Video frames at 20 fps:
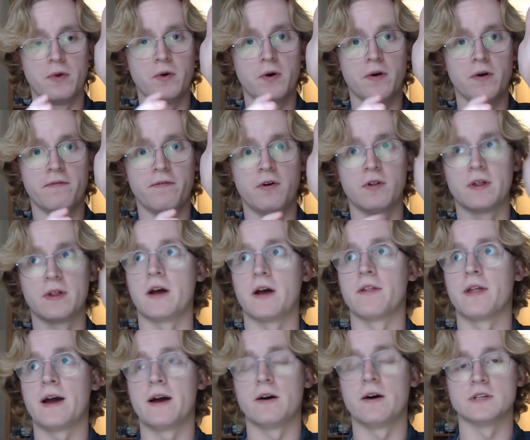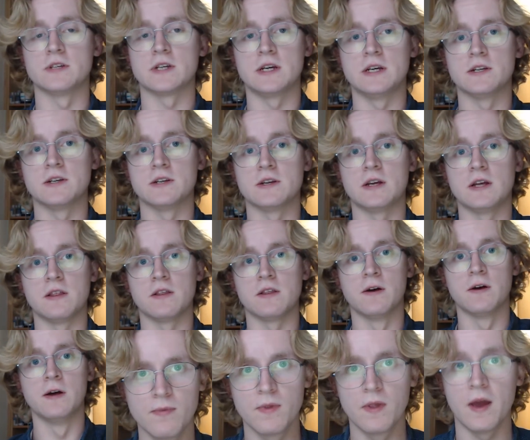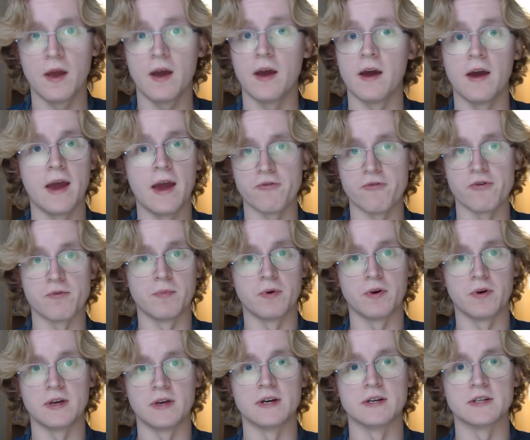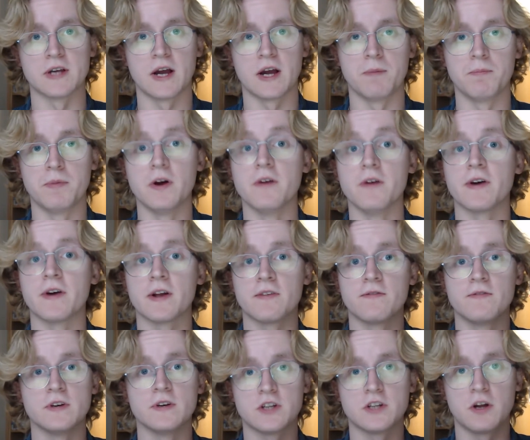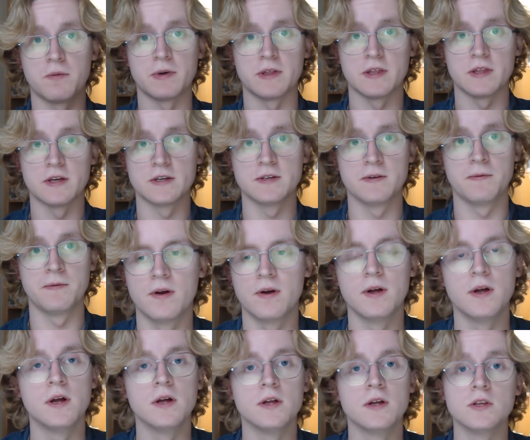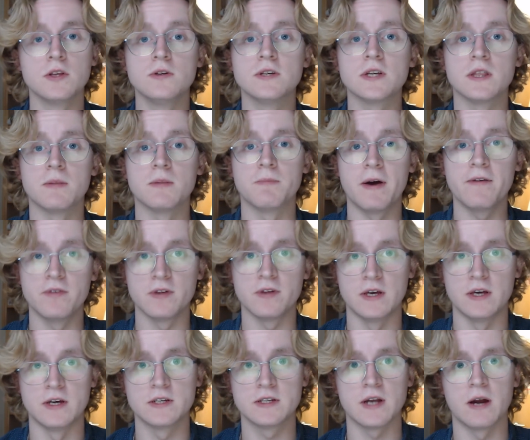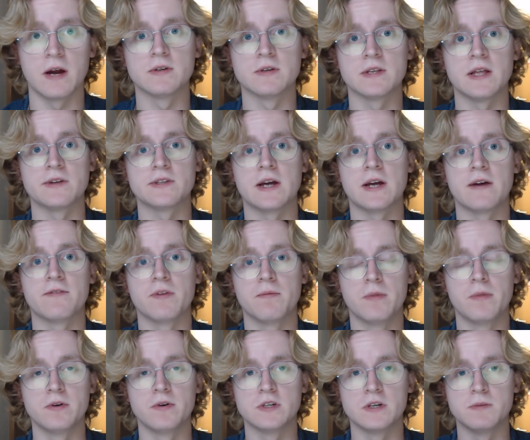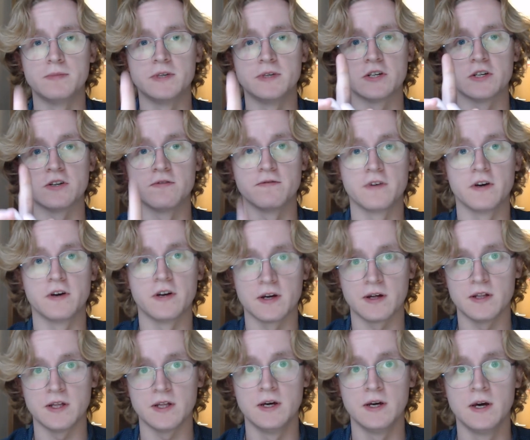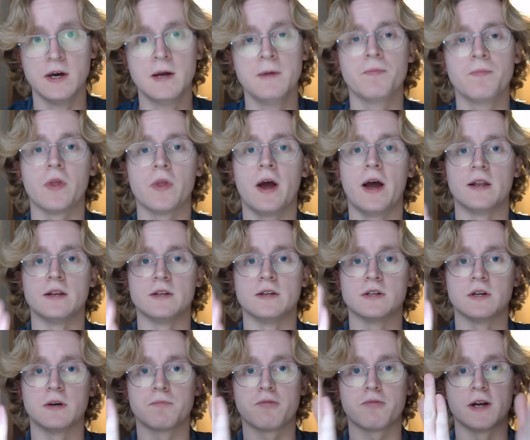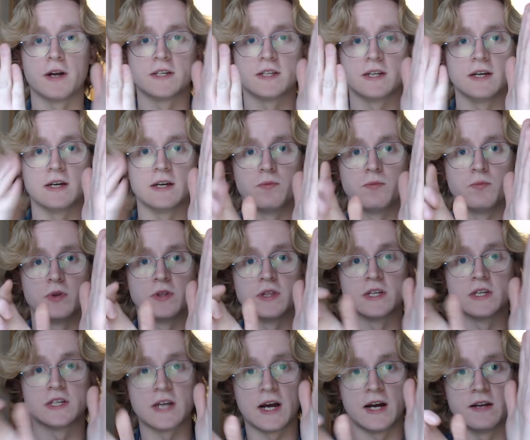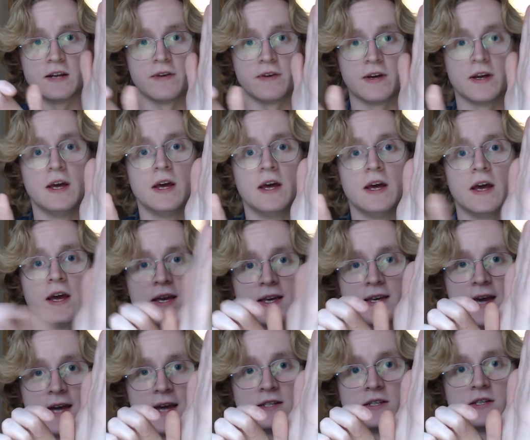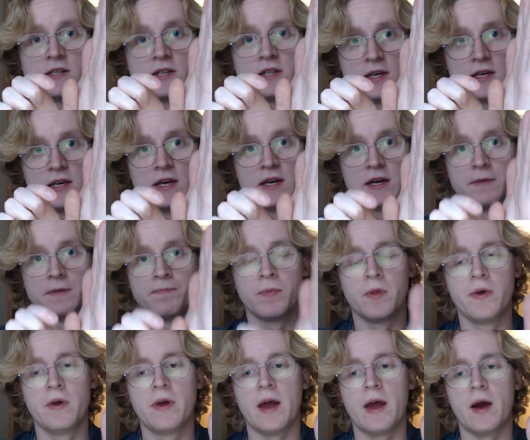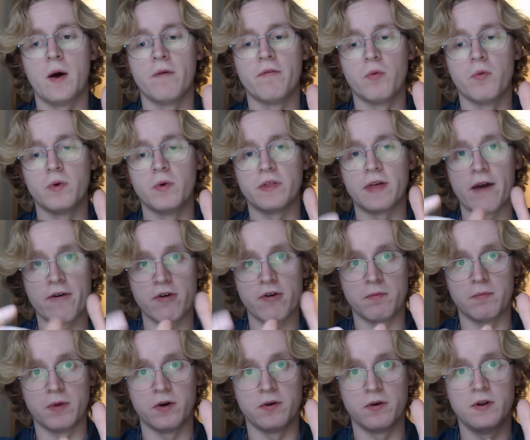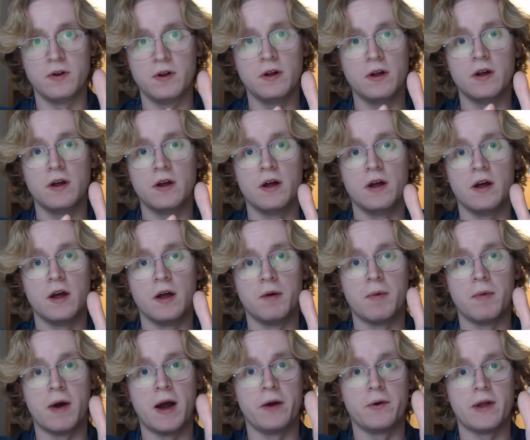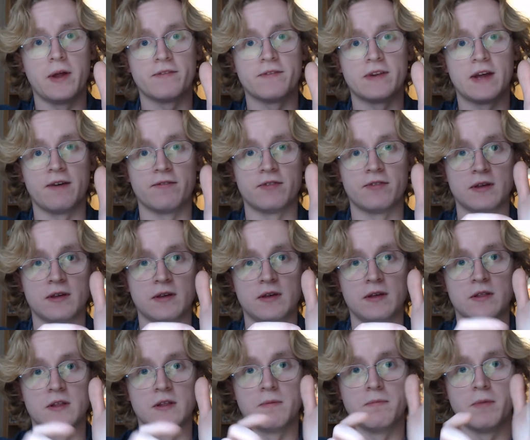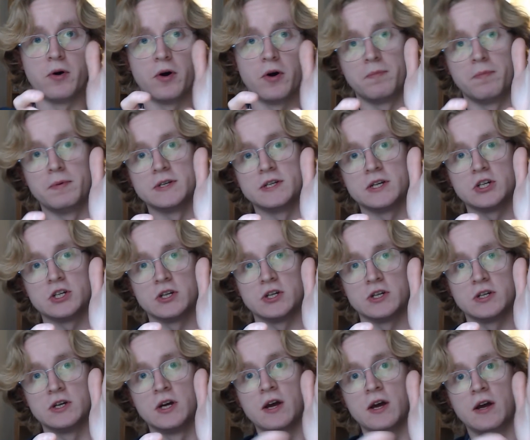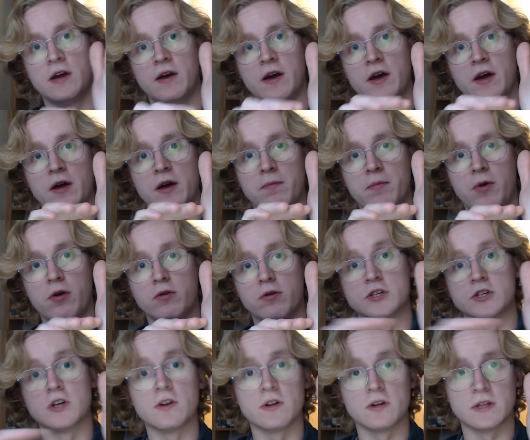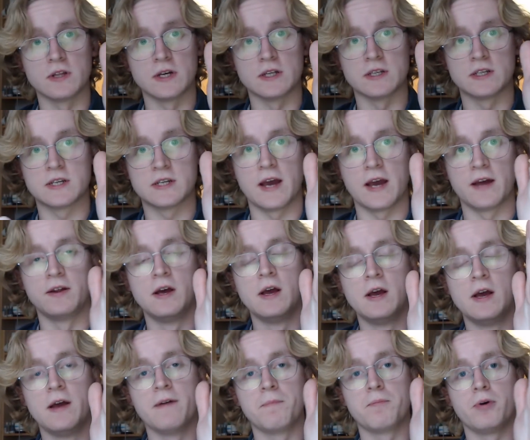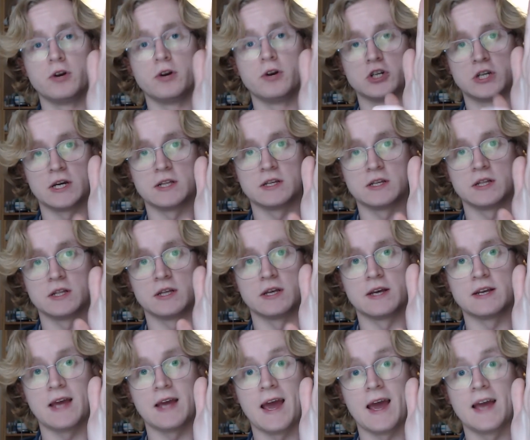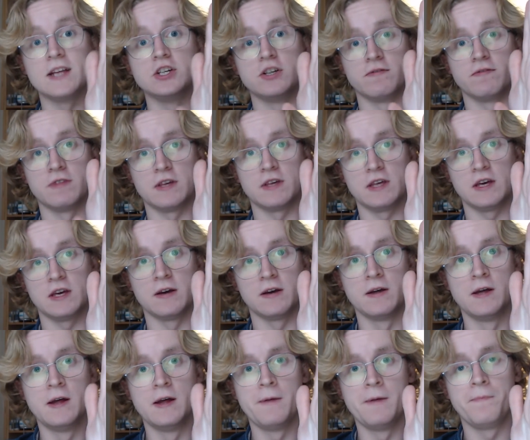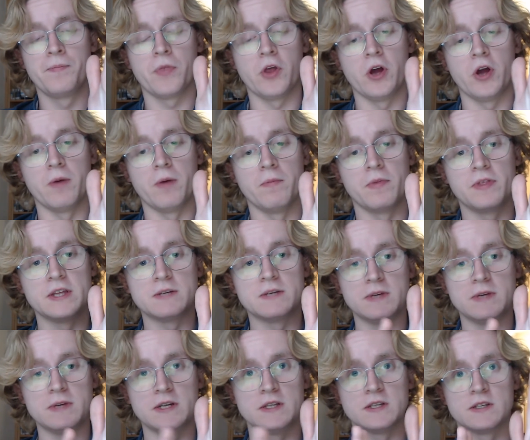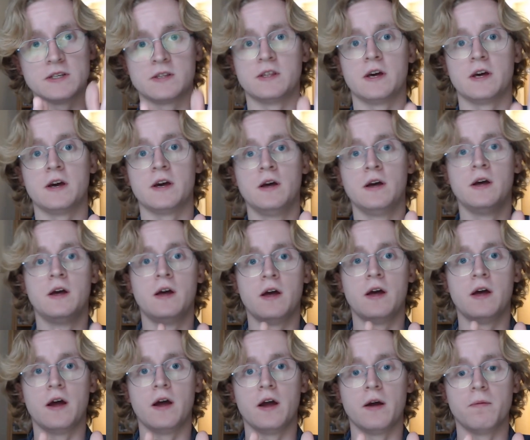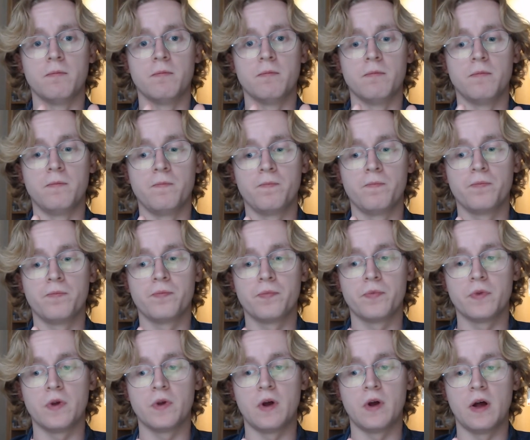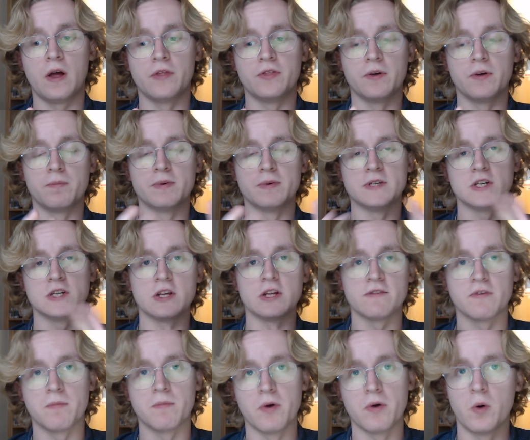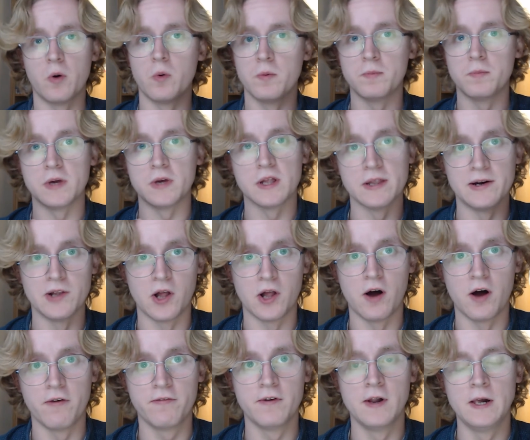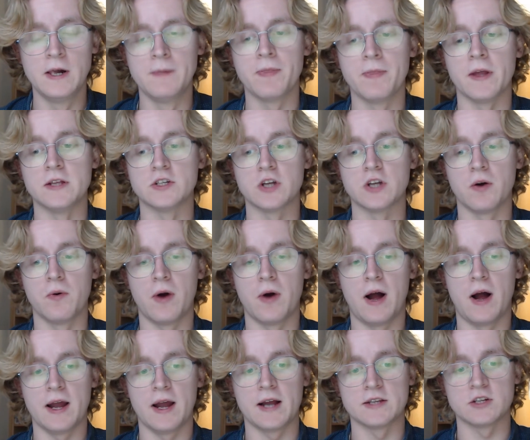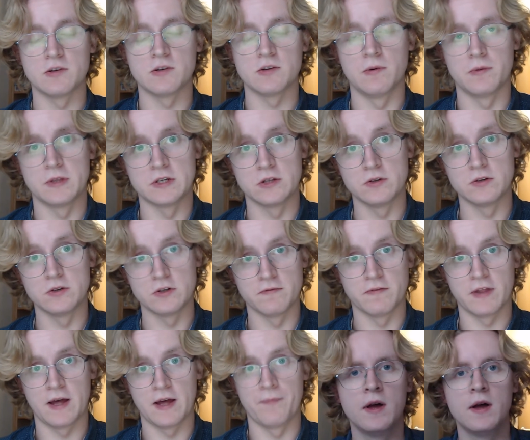falling out of the housing either. Herringbone gears are perfect for stopping this. Using the bevel gears, I was allowed to have the motor positioned vertically and pressed with the side of it against the gear. However, with herringbone, I would have to have the motor positioned horizontally instead, pushing into the edge of the gear. This means that the positioning of the motor would be a little off, and so I had to come up with a solution for that.